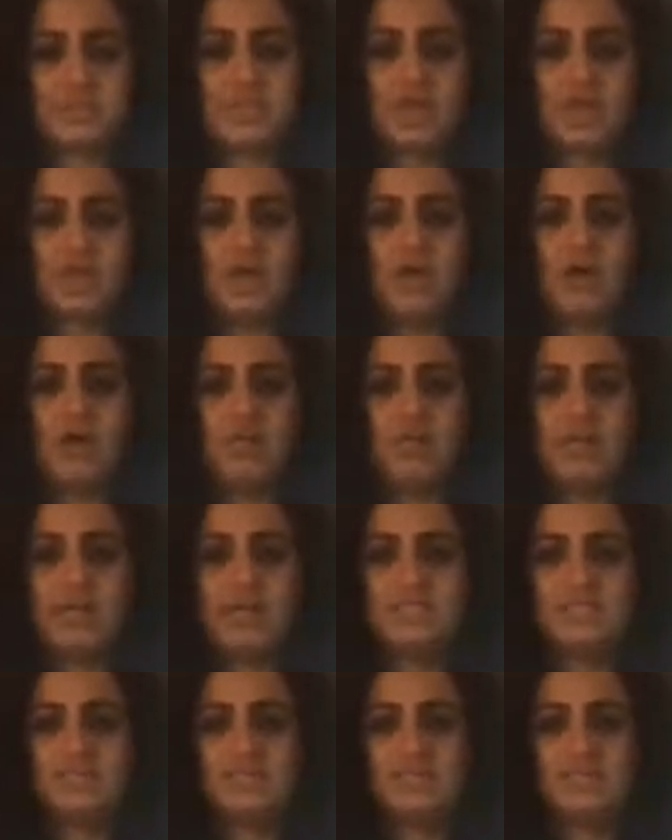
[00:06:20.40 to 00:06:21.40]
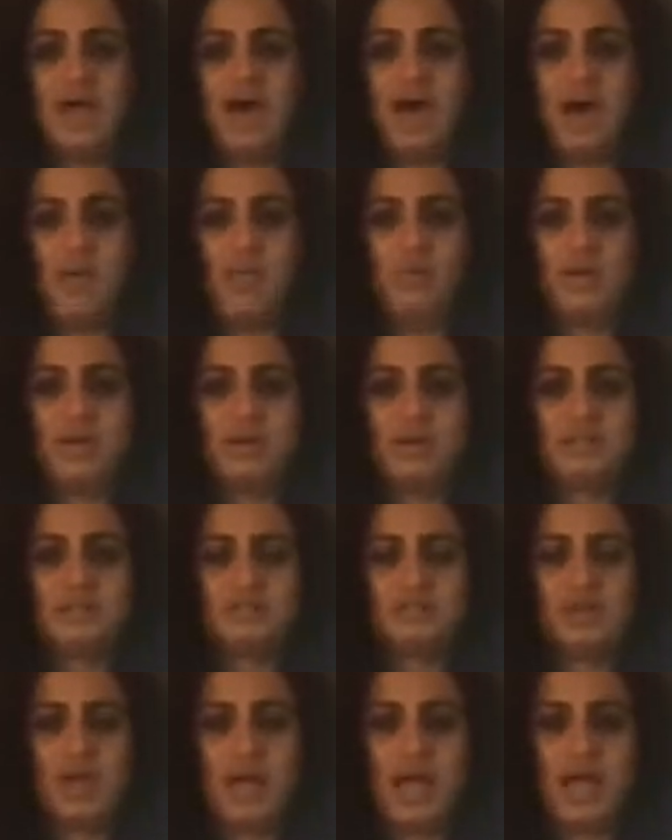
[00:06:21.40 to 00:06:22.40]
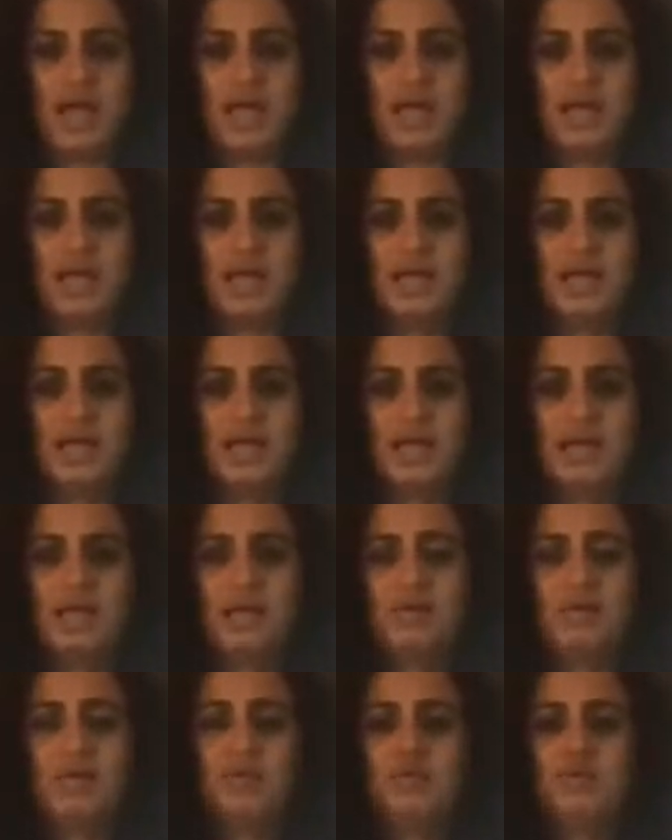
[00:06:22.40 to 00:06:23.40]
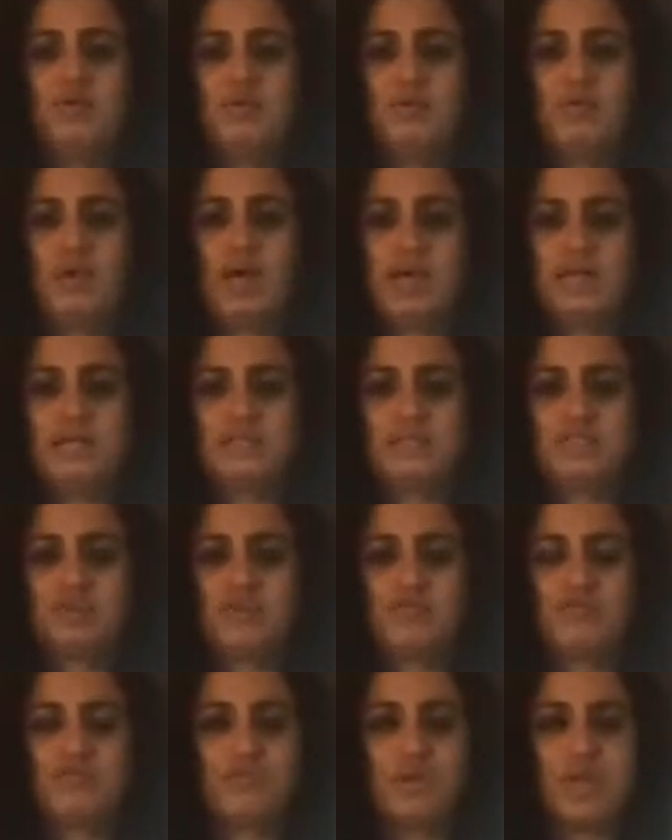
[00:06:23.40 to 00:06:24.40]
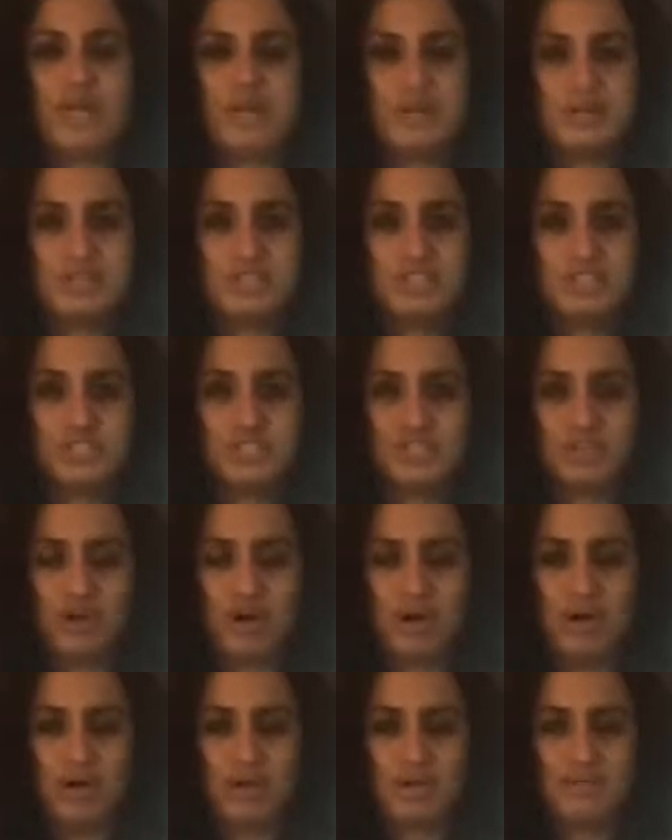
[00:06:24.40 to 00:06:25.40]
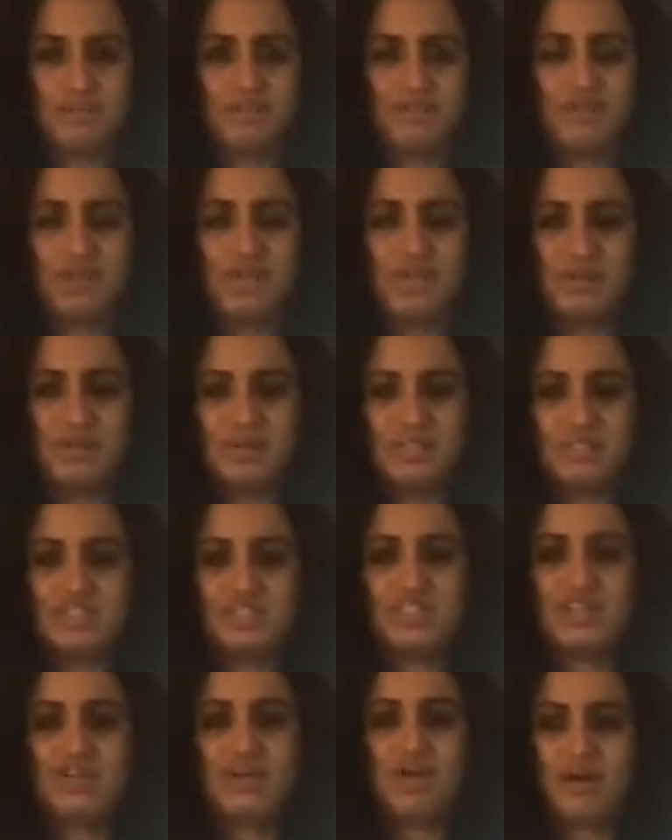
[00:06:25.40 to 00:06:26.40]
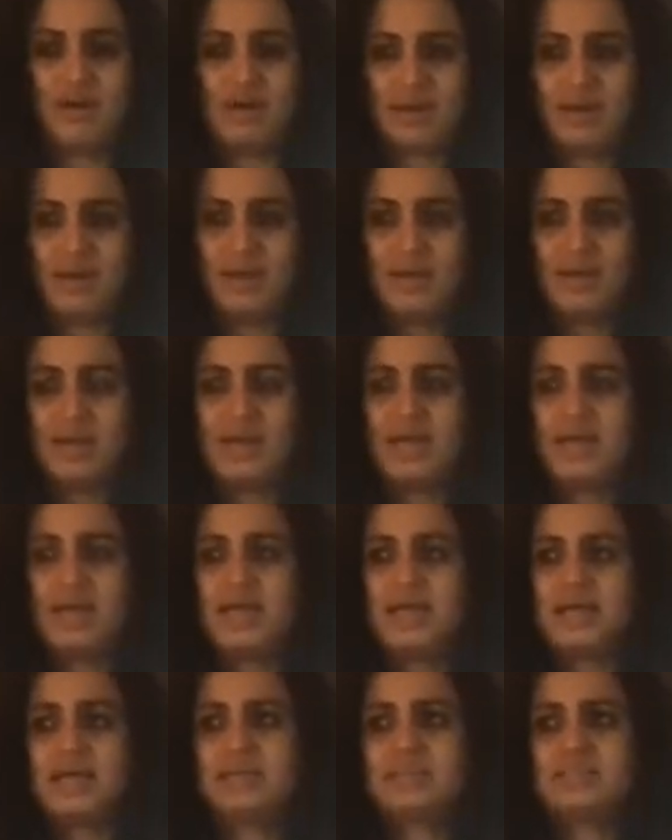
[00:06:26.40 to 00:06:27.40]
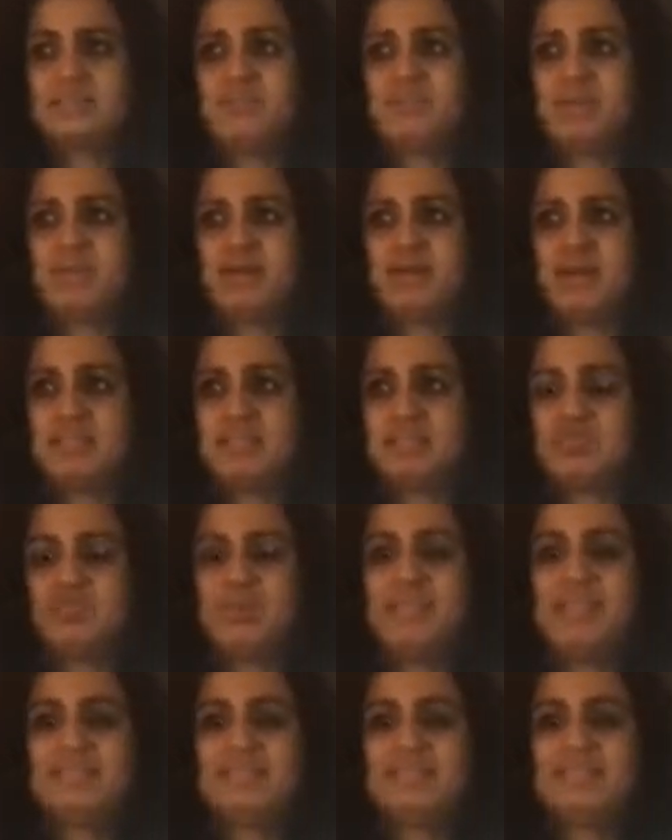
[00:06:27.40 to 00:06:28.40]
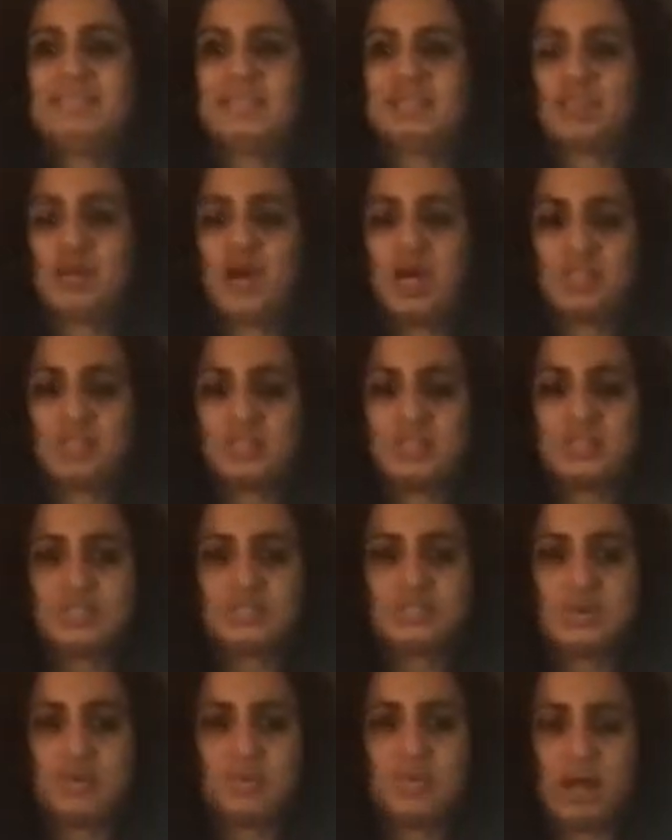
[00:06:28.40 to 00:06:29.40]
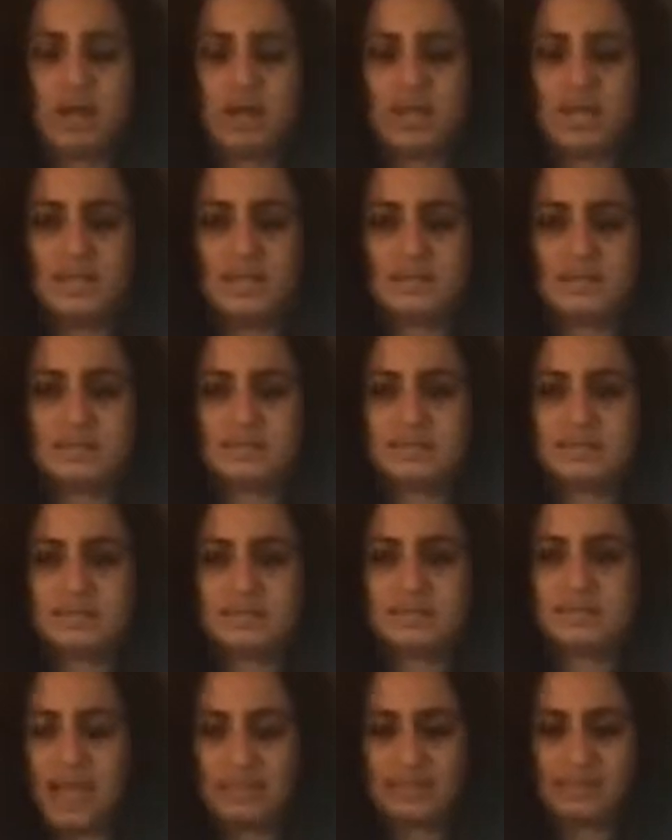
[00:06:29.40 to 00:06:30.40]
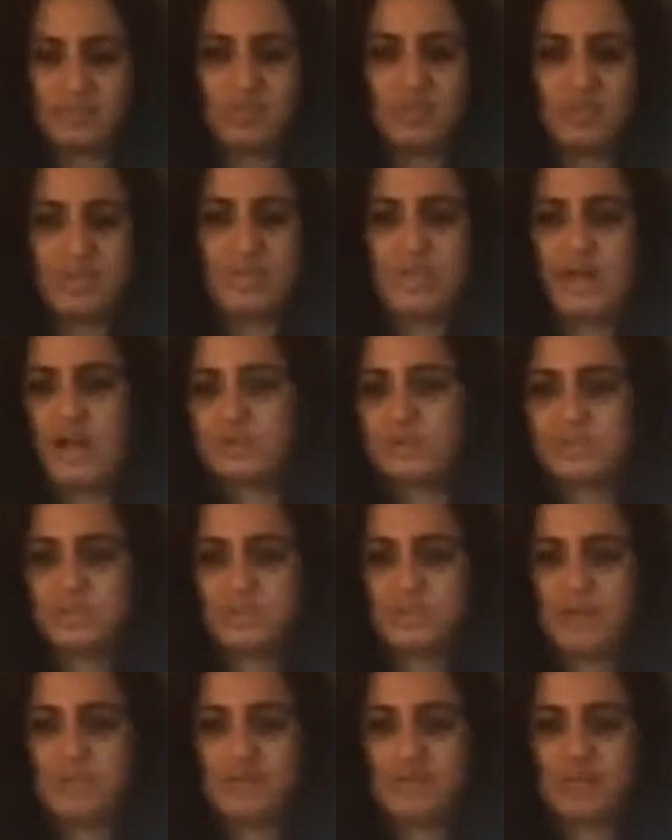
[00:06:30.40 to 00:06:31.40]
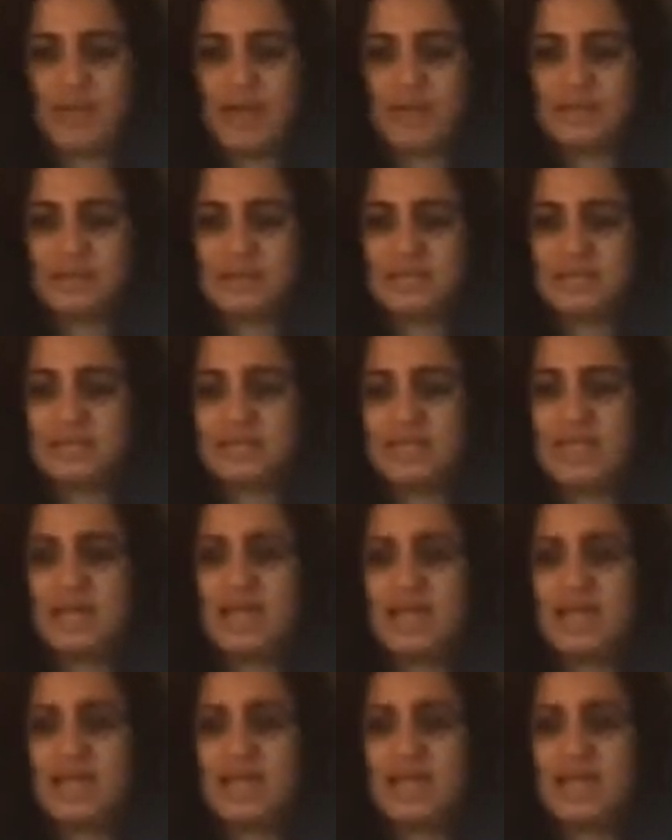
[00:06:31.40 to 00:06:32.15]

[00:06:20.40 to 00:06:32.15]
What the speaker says: All right, so now we're going to try going to a practice called fragrance Qigong. And fragrance Qigong is because it releases the toxins from your body. This is, again, 3,000-year-old practice.